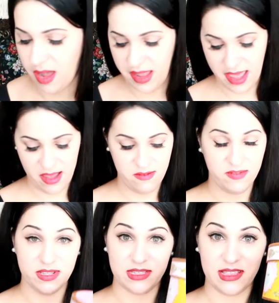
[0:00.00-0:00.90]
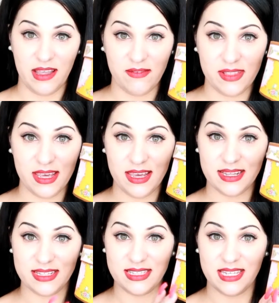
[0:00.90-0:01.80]
I have this
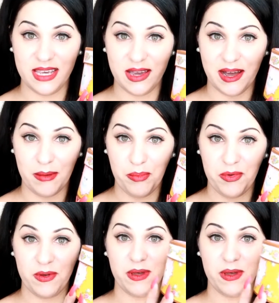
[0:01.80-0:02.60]
lovely teacup